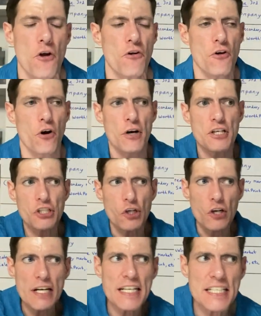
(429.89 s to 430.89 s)
There is a
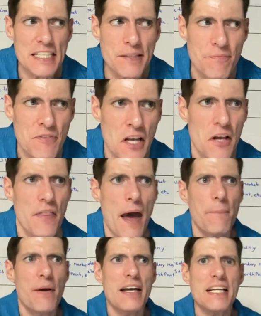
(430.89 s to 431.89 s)
reason
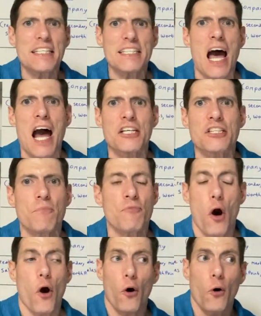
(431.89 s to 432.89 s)
that penny stocks
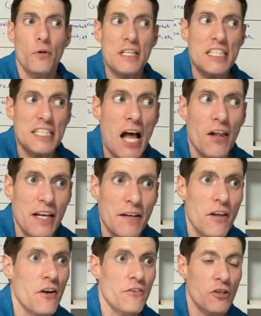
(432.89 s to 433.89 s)
are only
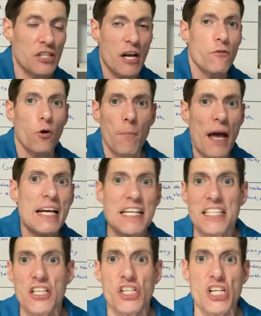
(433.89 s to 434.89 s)
selling for several
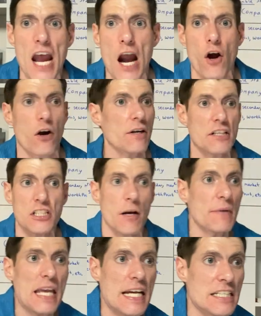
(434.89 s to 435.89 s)
pennies a share, or in
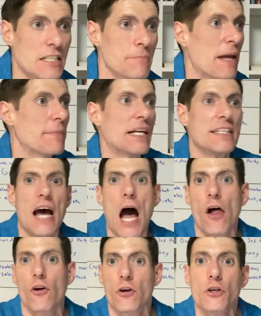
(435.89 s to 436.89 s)
some cases, maybe
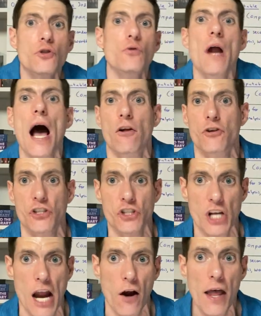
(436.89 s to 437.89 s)
$1 or $2 a
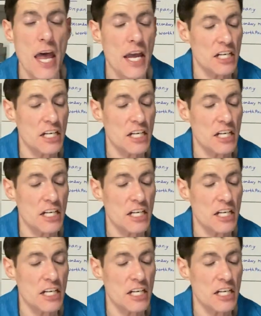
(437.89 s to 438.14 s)
share,